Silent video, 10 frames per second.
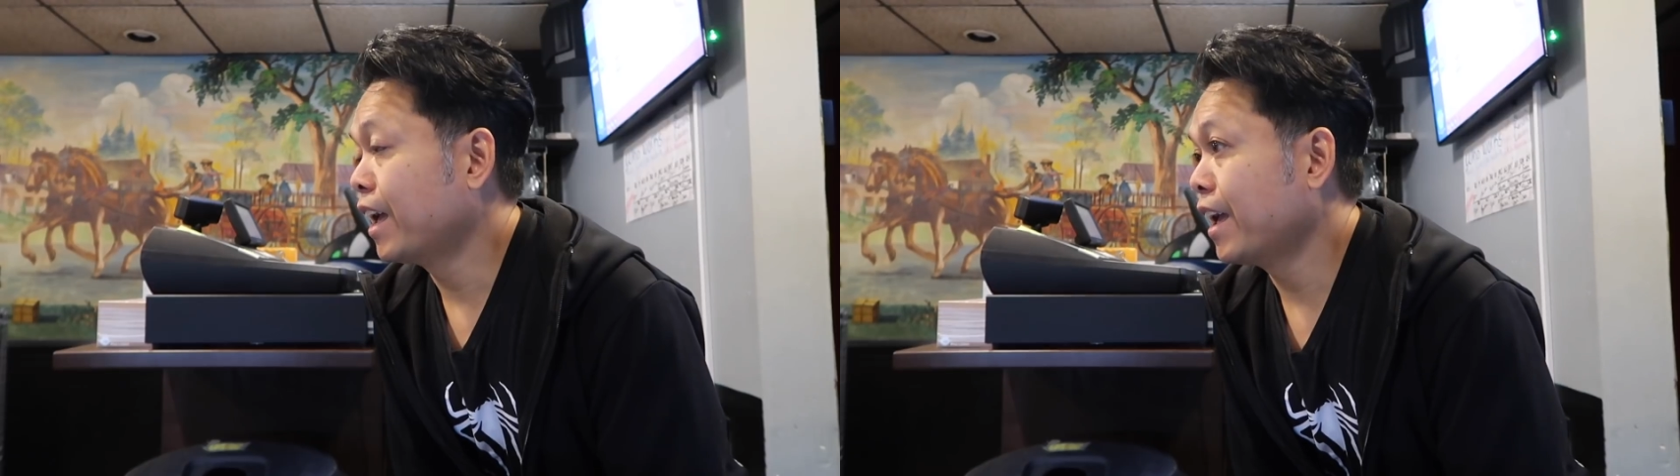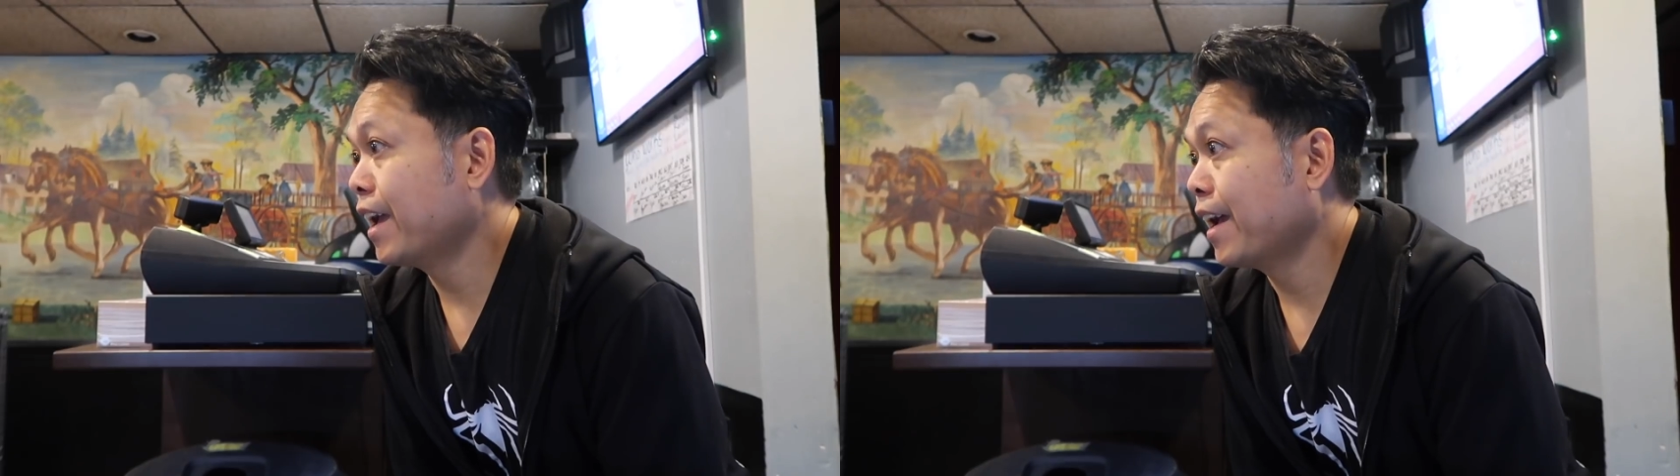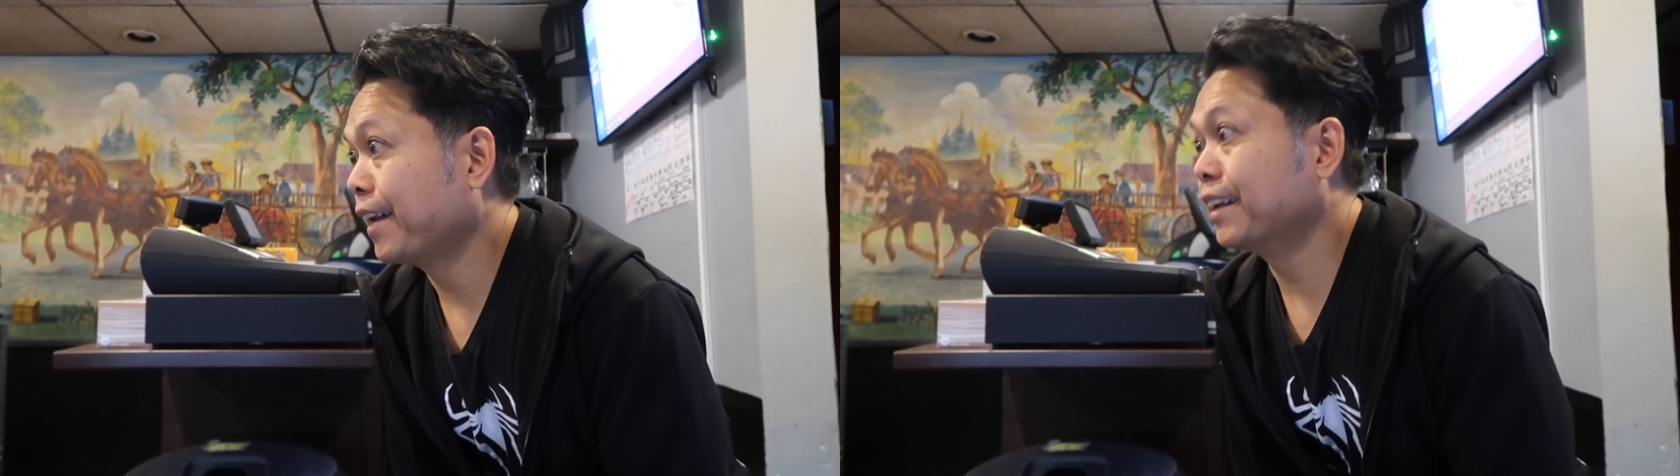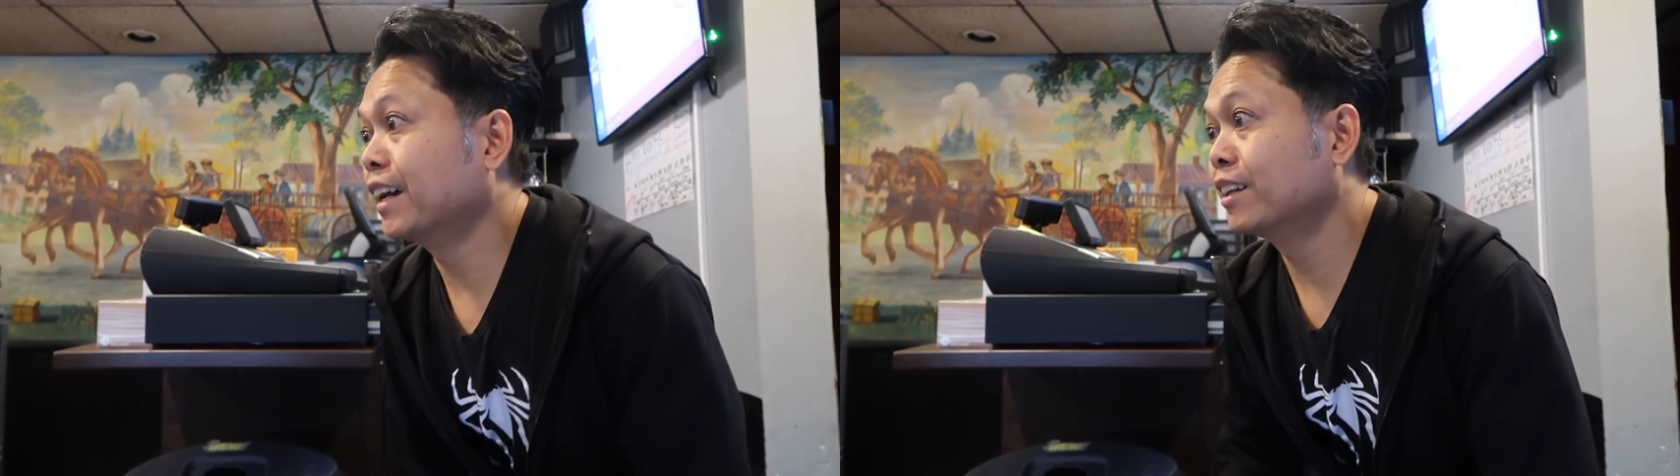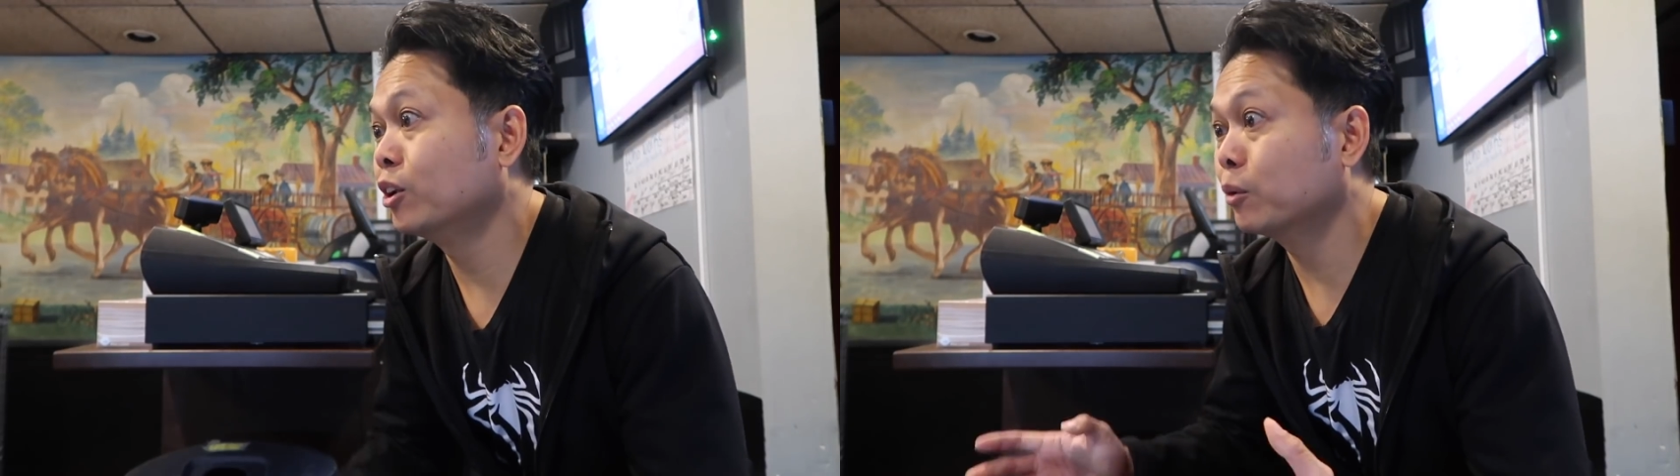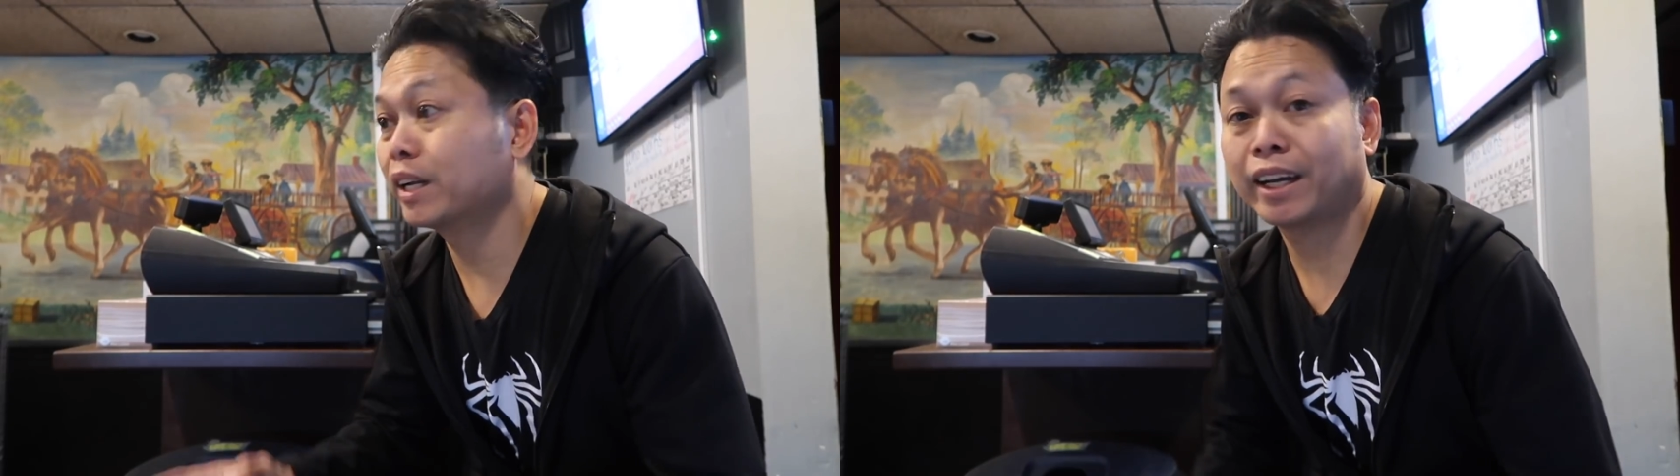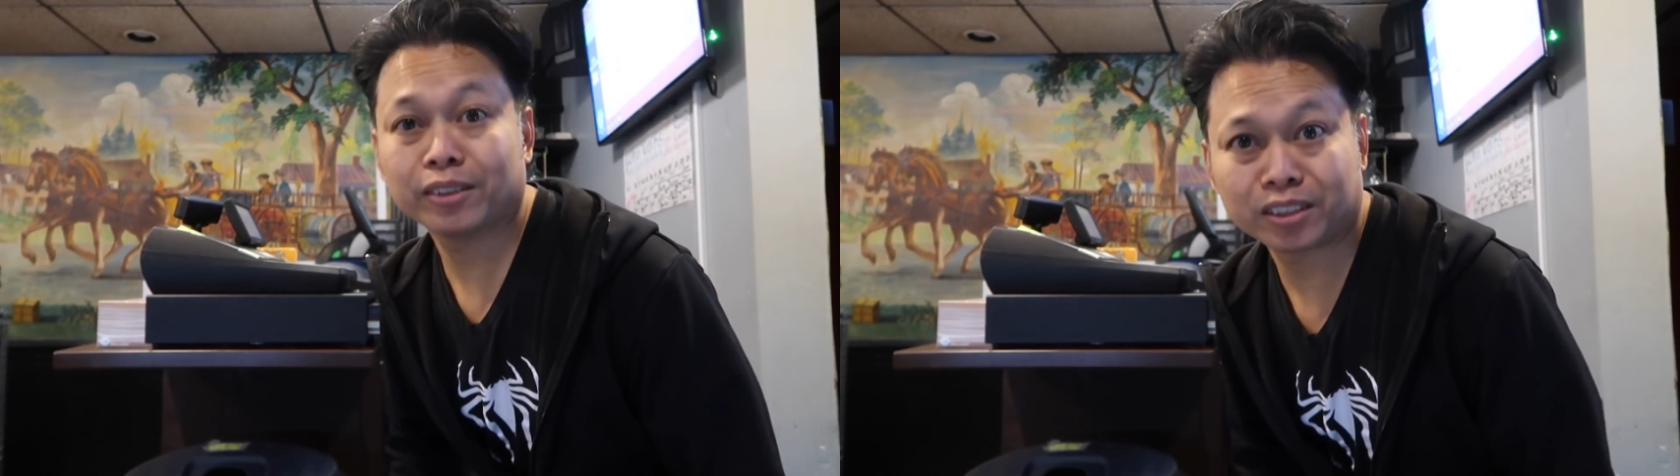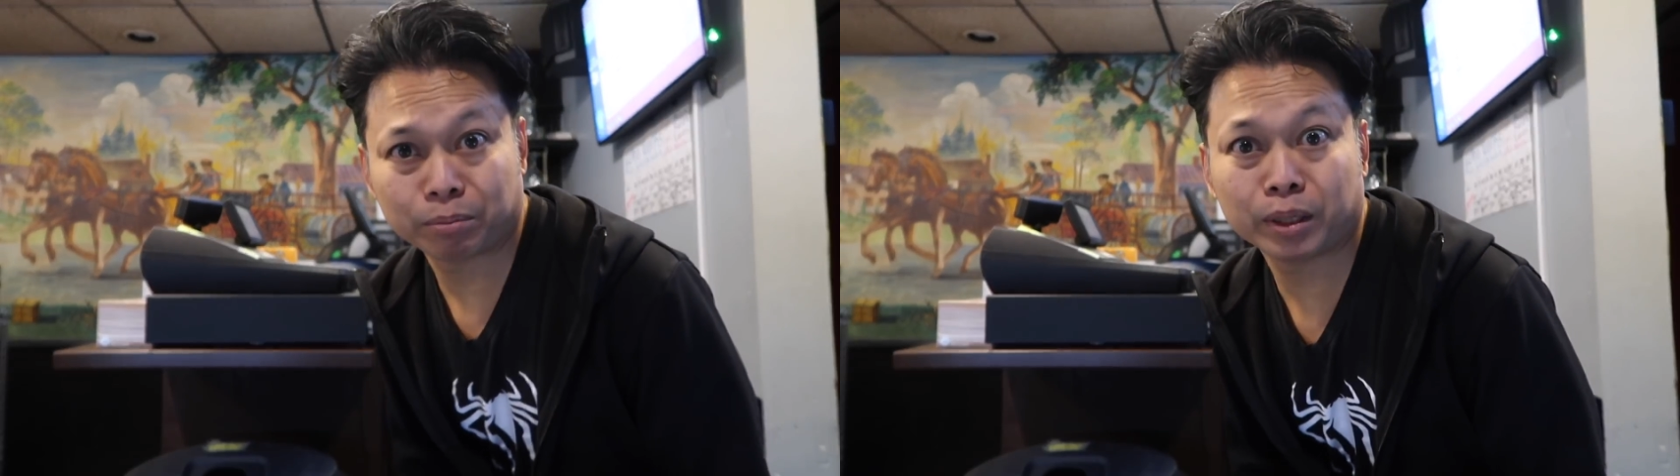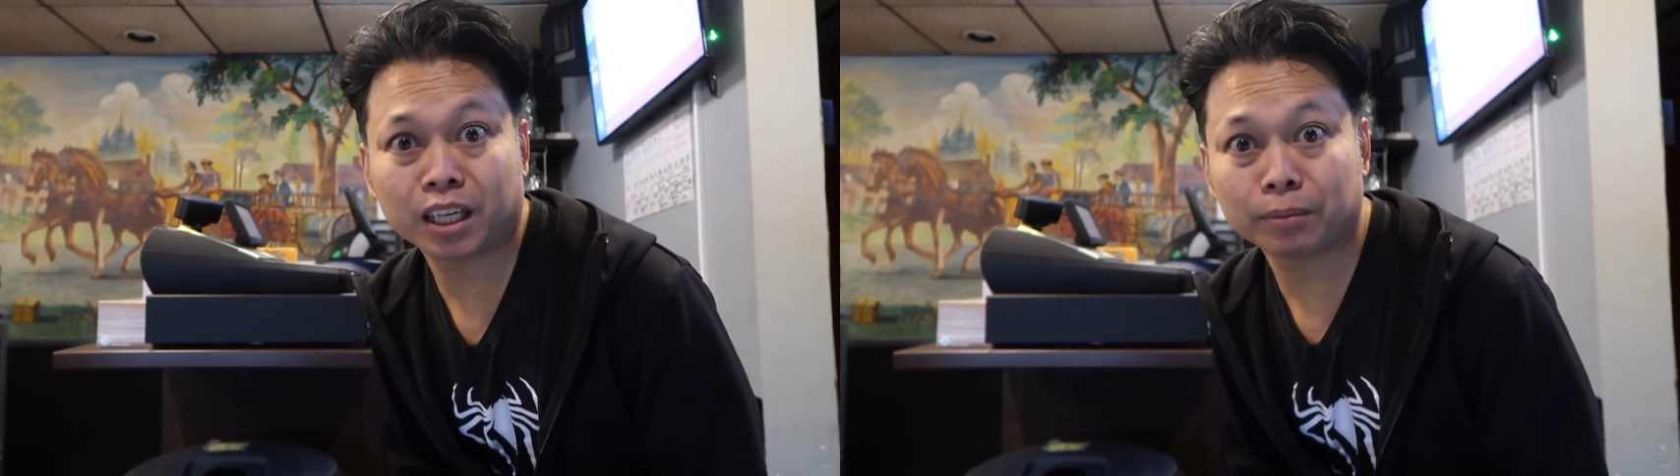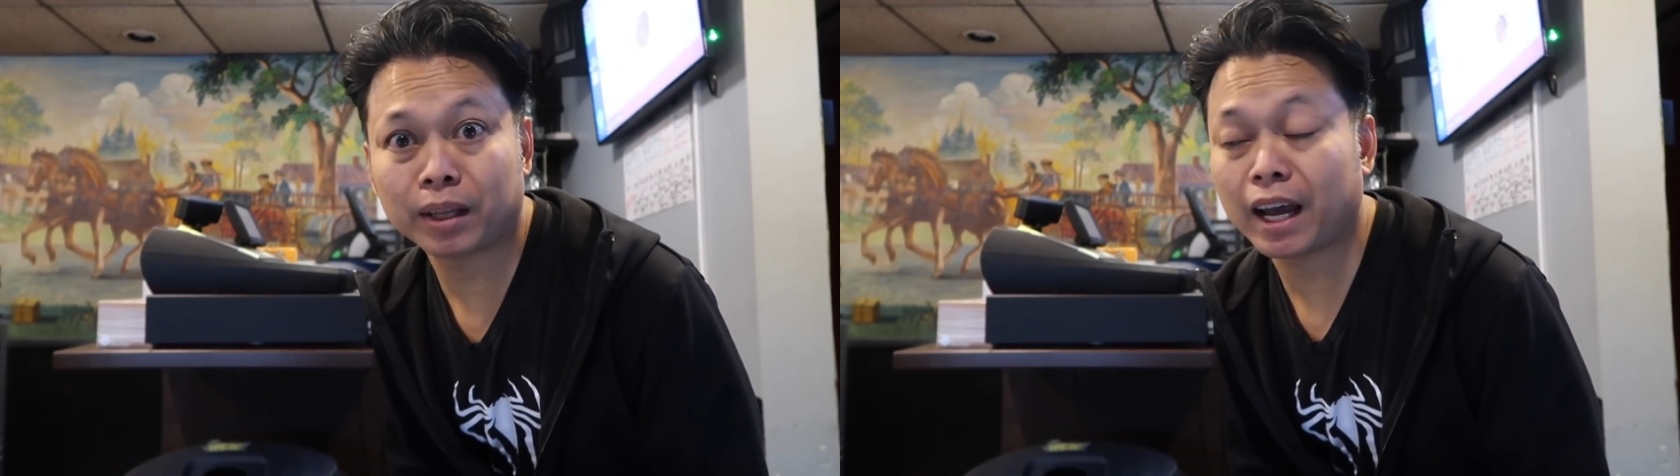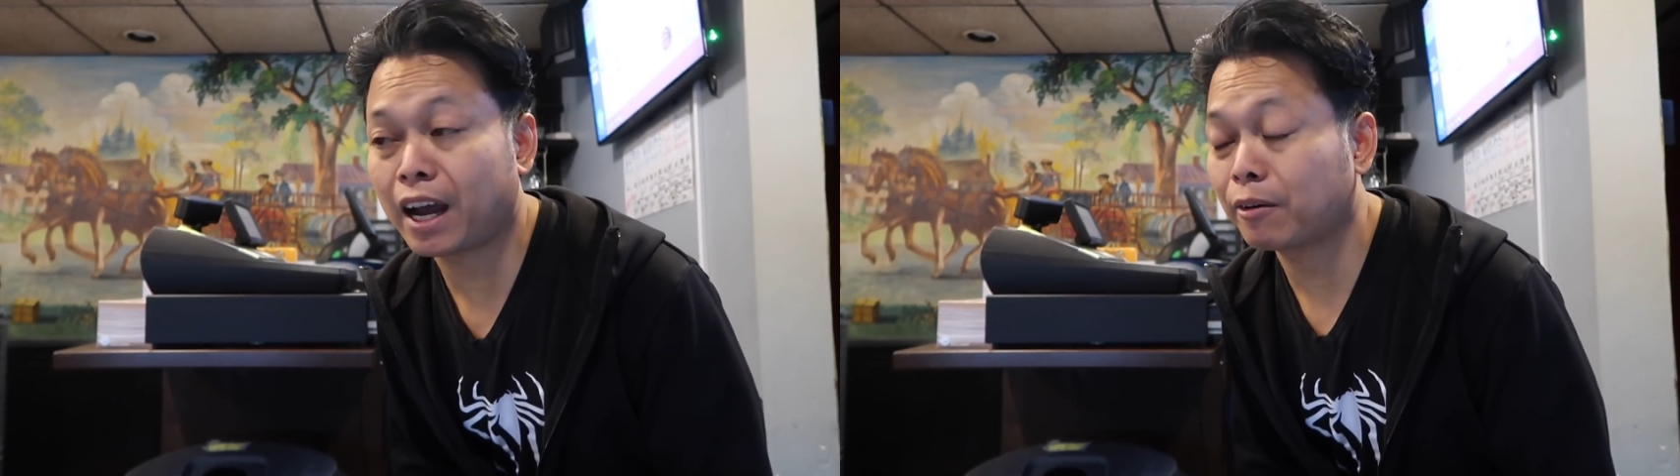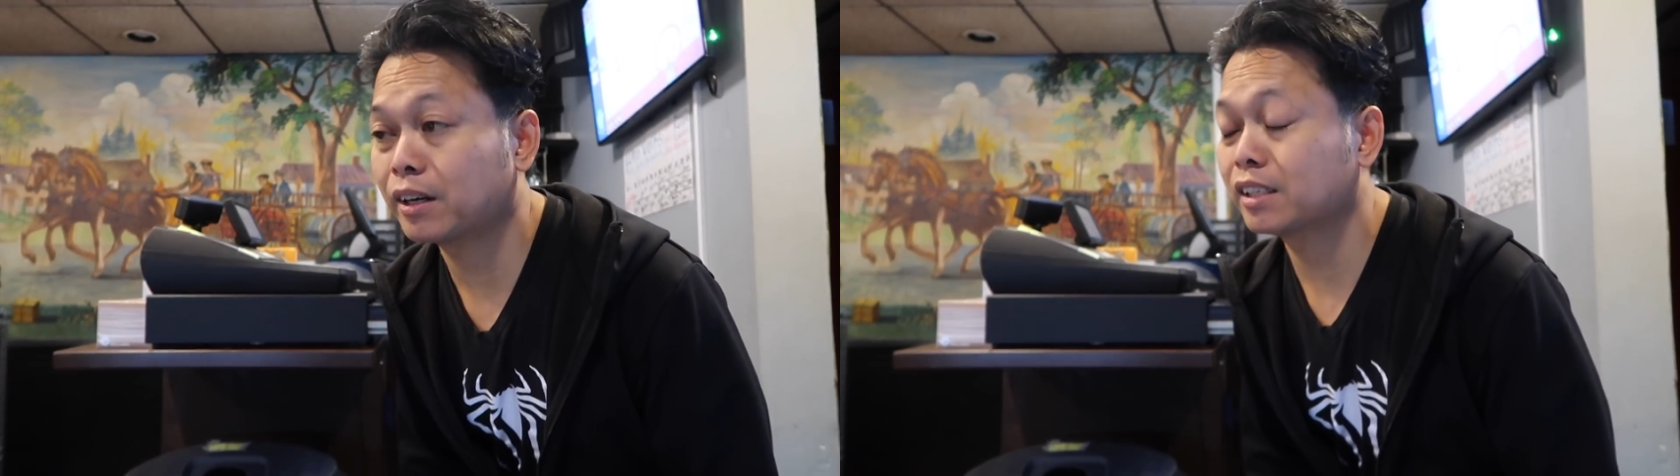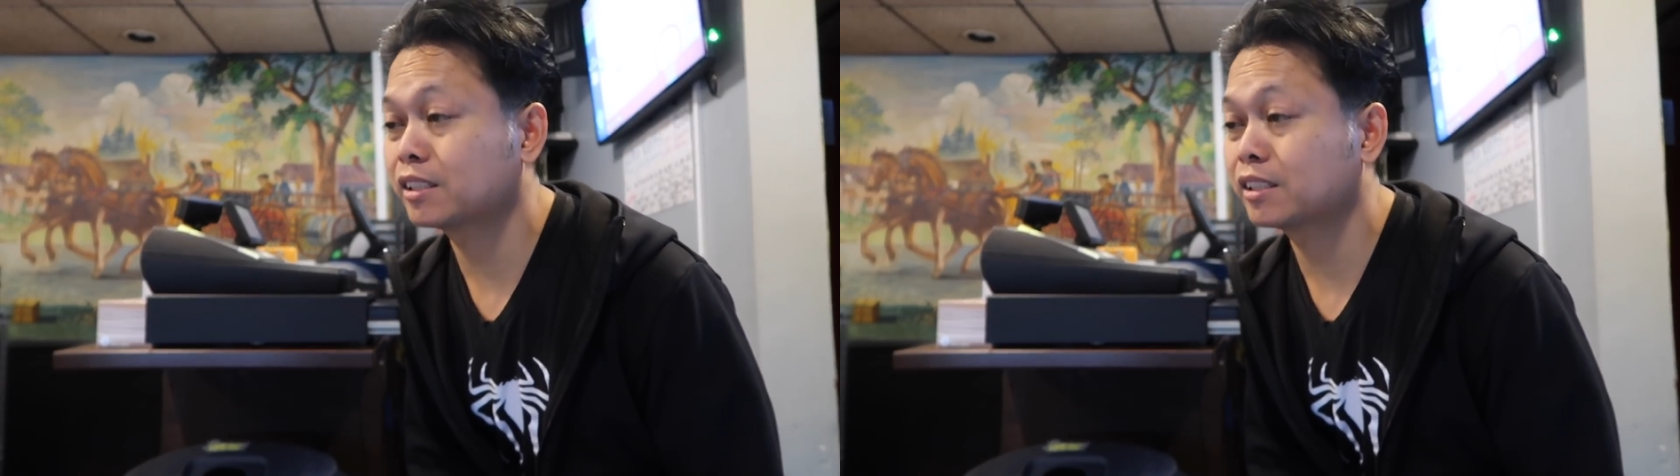and no one else could pick up the hour.